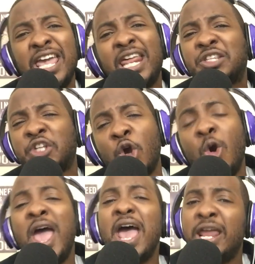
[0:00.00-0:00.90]
eat it
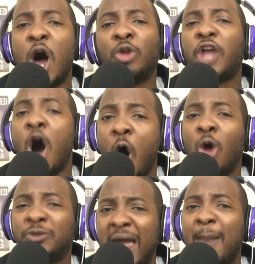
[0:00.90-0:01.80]
too, and own the
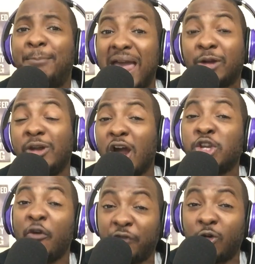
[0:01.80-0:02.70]
whole damn bakery. Are
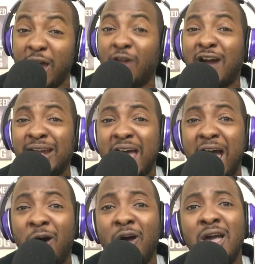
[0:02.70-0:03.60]
you for real right
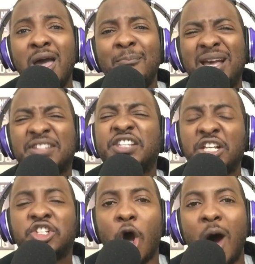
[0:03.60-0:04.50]
now? Man,
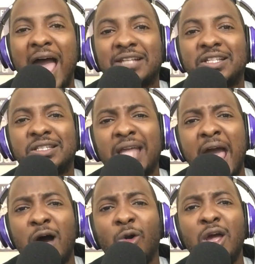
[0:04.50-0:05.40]
sit your asses
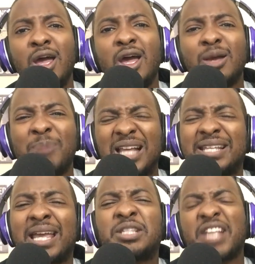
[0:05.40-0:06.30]
down.
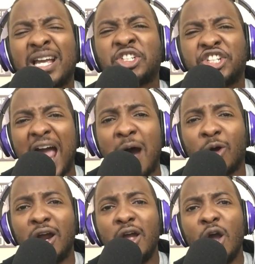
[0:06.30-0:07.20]
Man, take a
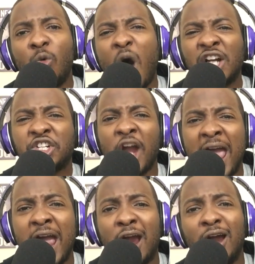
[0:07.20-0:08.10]
shower. Wash your
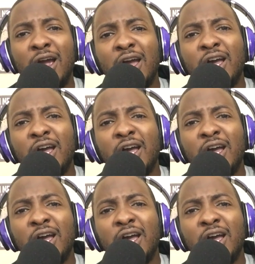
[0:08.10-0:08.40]
hair.